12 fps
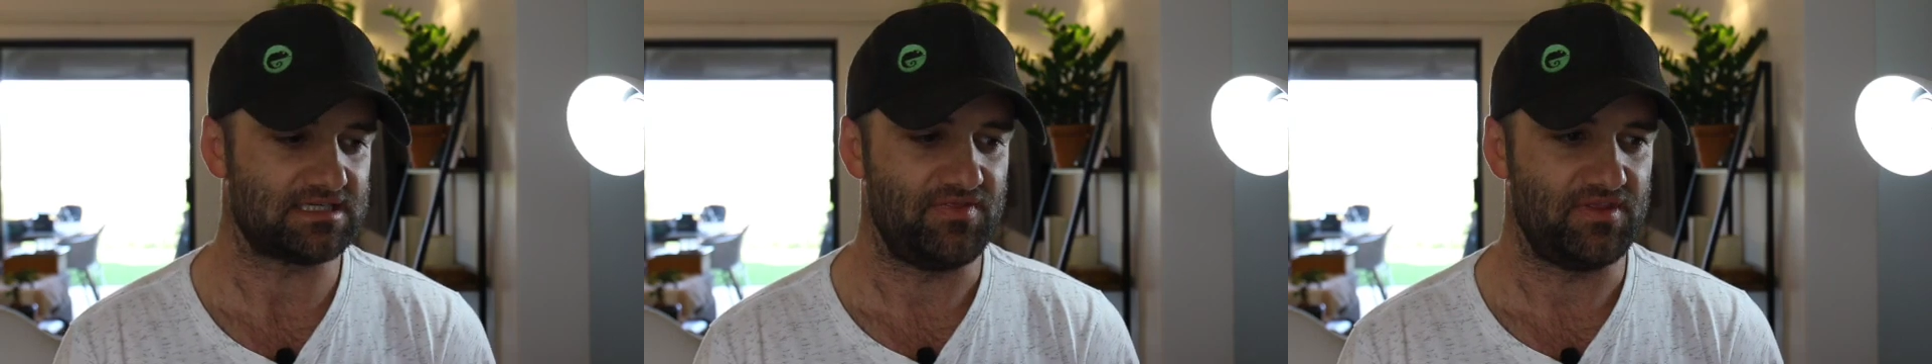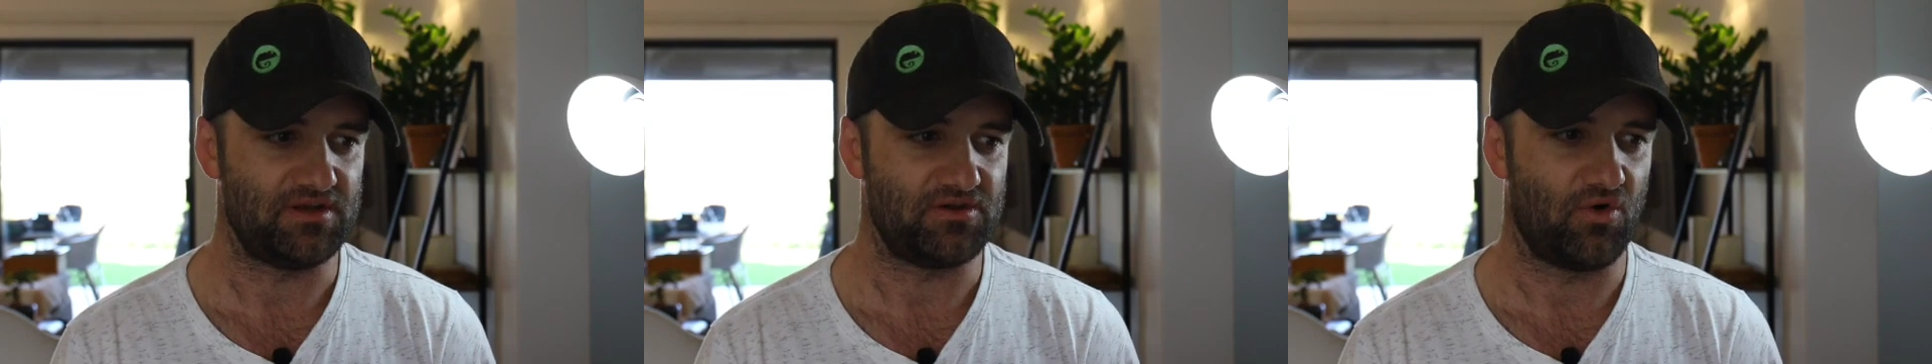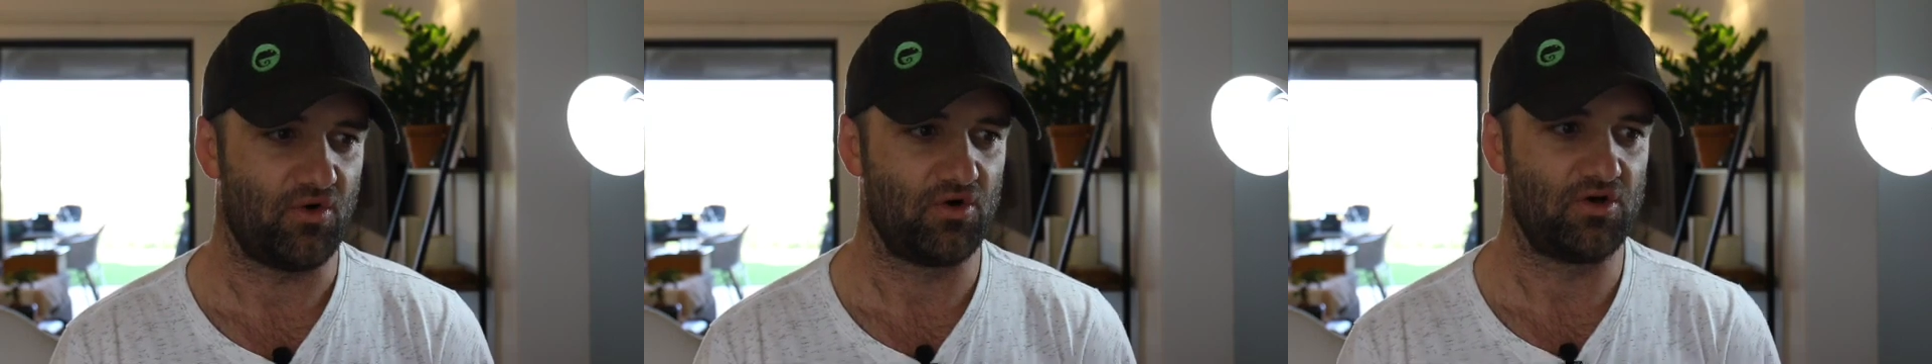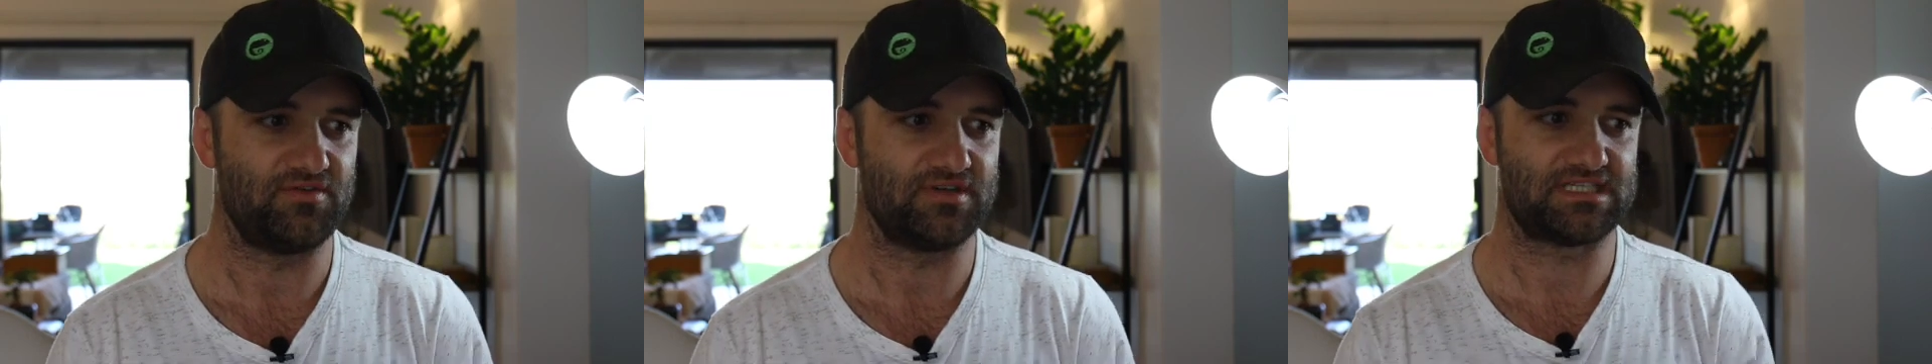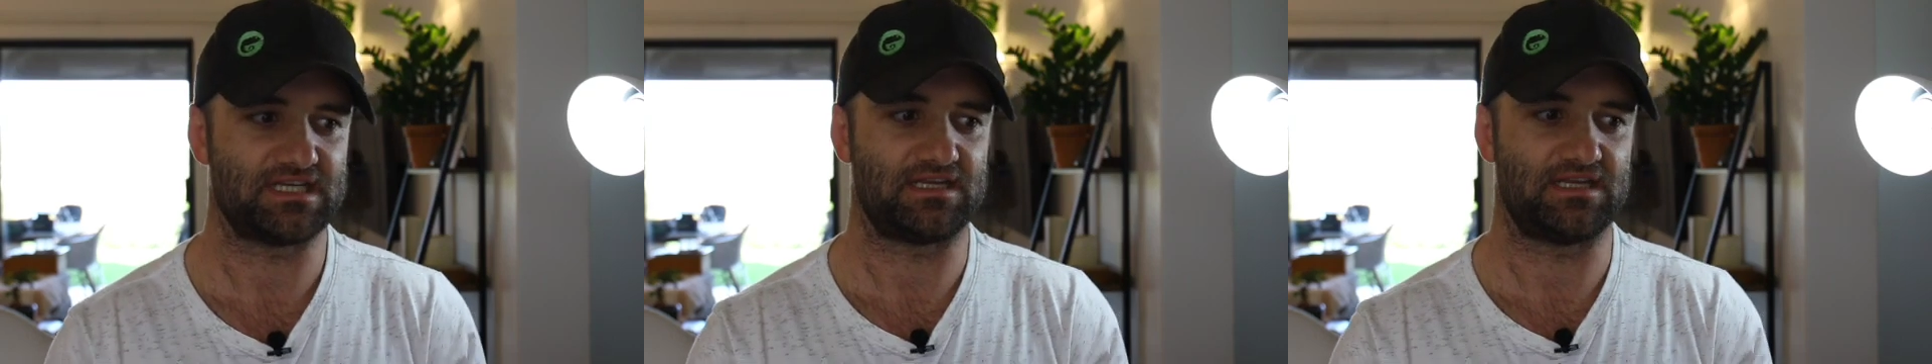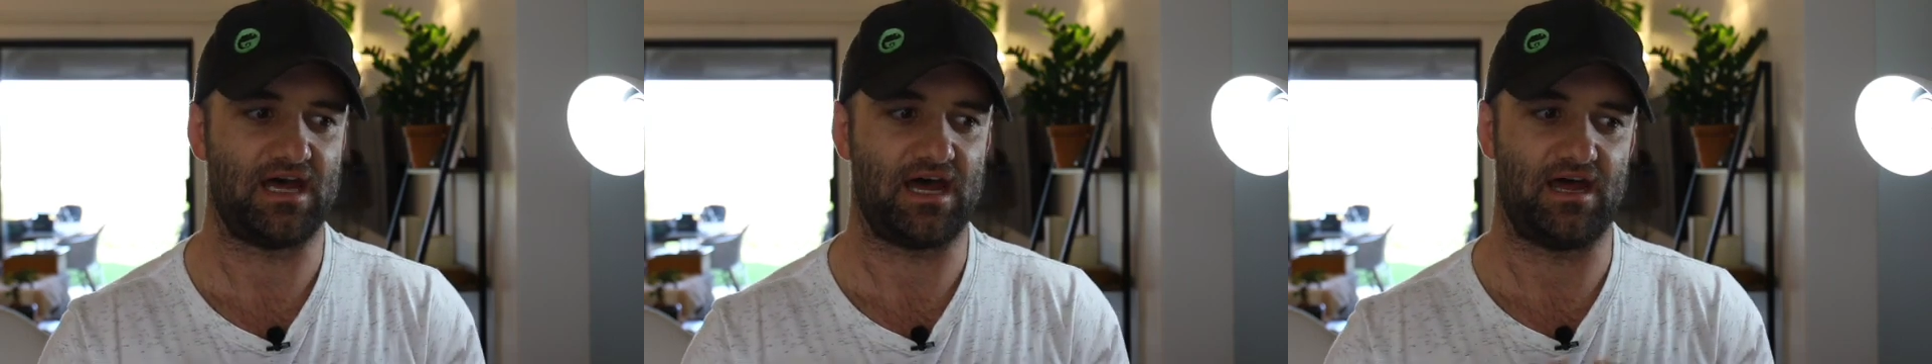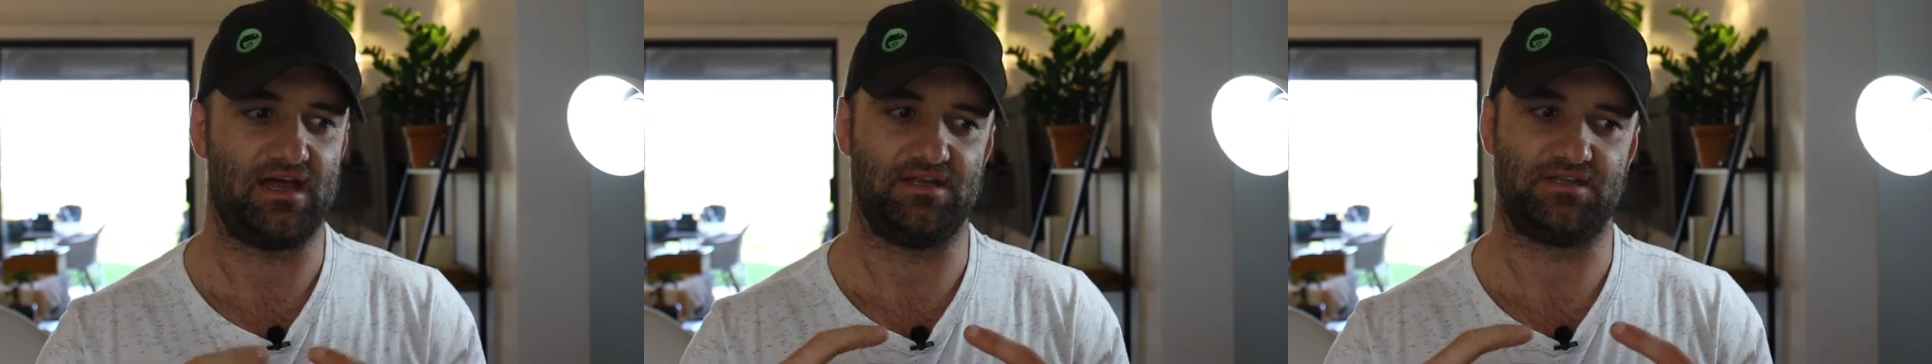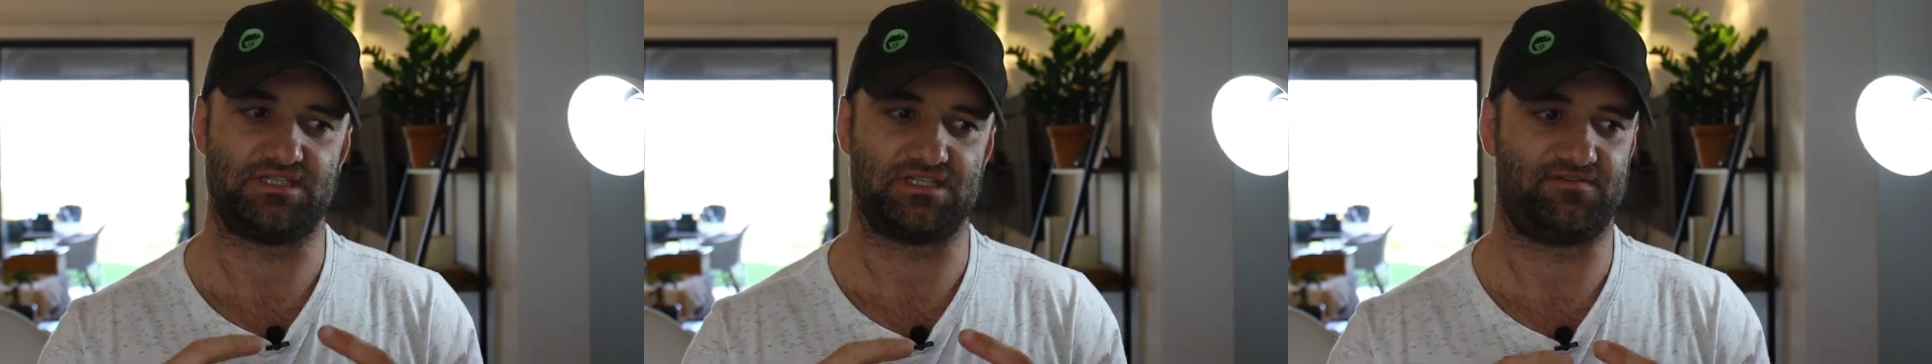And then all of a sudden,
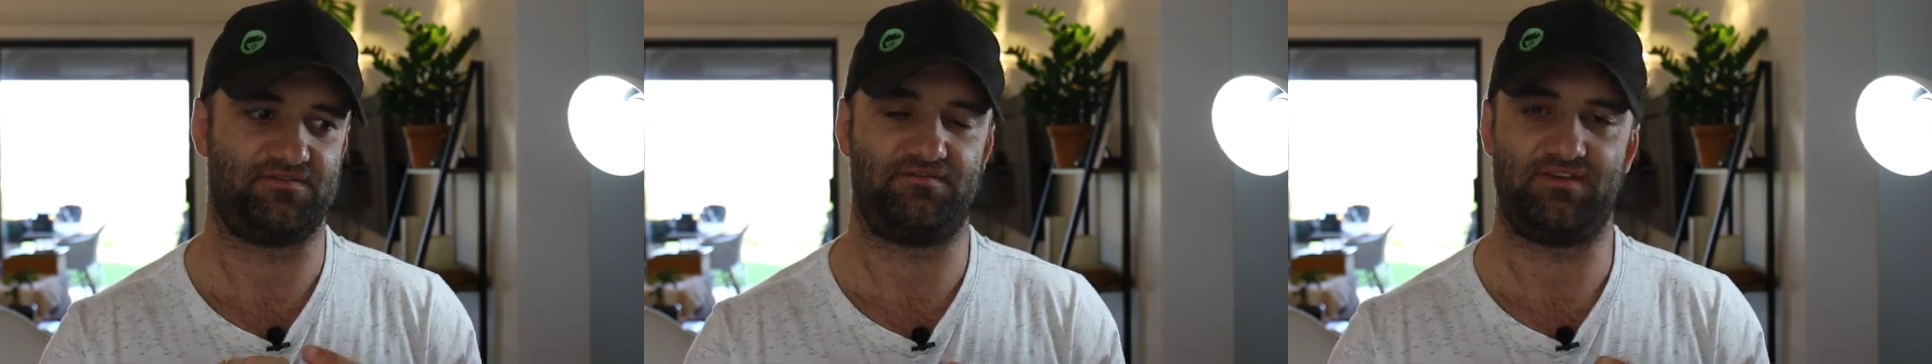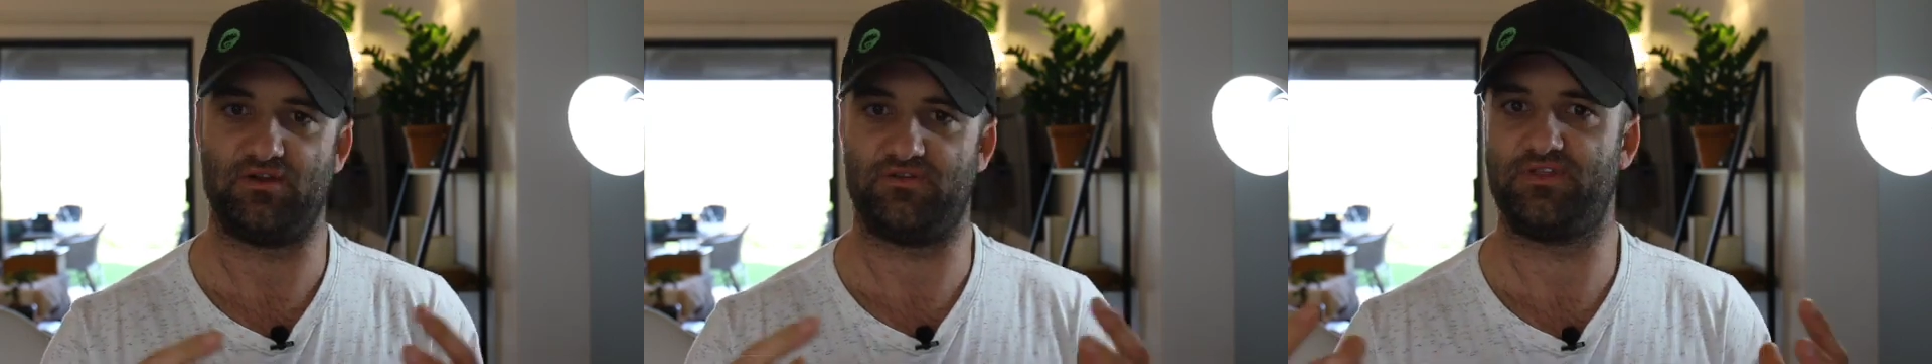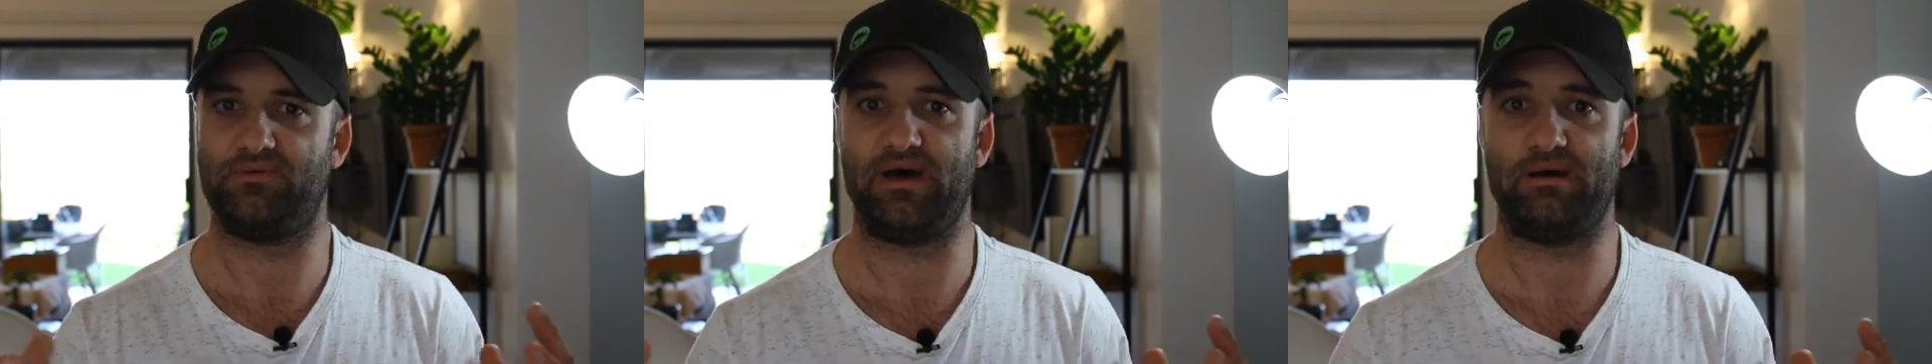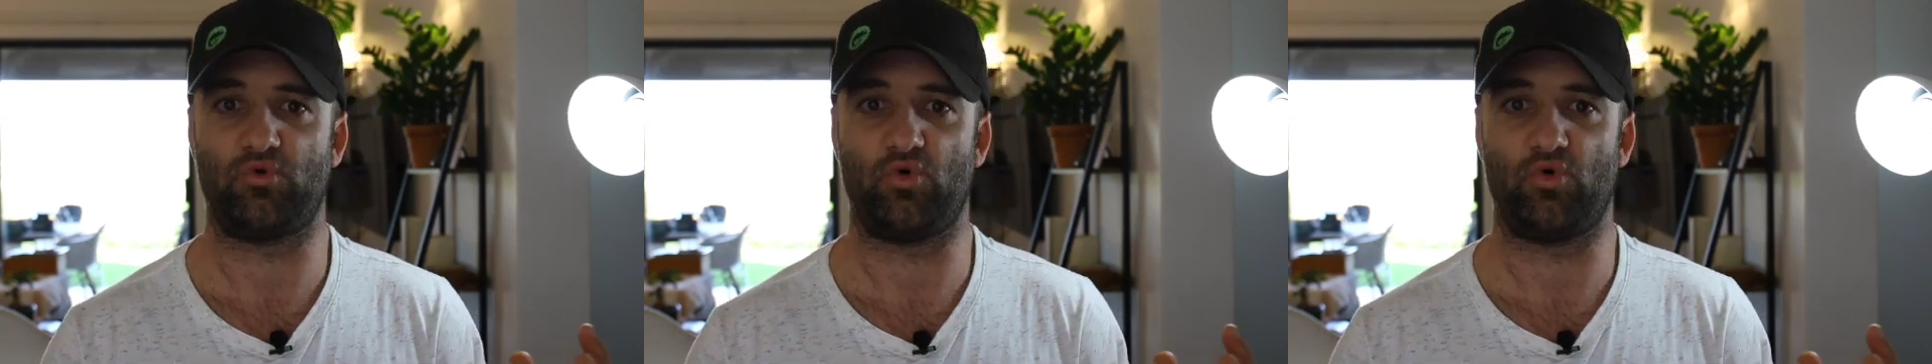it just fell off the map.